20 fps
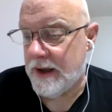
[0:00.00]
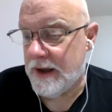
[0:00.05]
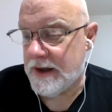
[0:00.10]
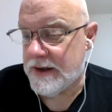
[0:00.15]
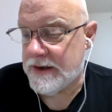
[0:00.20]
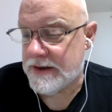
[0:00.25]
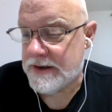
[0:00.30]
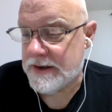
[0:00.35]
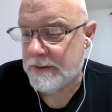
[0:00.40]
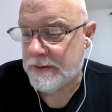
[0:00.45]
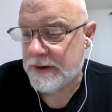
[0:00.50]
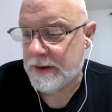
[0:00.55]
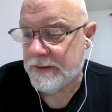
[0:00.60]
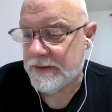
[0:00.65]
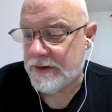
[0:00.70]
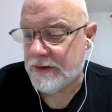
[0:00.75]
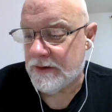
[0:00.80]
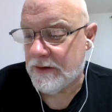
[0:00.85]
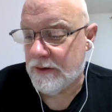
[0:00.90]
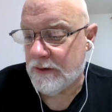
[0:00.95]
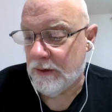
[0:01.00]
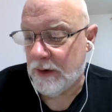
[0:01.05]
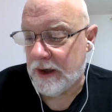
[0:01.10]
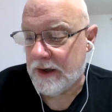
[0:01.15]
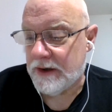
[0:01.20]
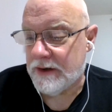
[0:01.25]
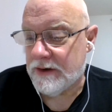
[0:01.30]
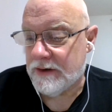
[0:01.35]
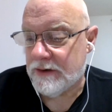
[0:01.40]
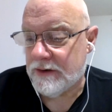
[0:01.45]
it's sometimes
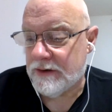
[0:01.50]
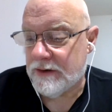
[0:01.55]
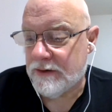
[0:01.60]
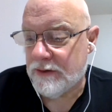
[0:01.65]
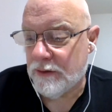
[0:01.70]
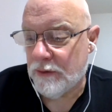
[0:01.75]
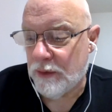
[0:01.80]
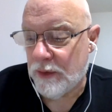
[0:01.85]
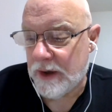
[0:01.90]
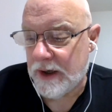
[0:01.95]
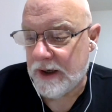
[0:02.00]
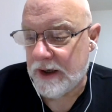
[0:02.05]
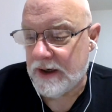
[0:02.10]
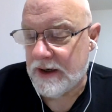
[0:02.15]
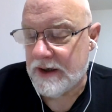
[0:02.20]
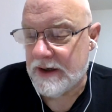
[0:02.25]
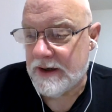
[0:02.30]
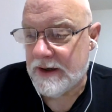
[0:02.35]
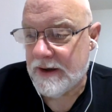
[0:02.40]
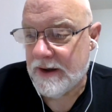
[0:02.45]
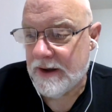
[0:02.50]
great to read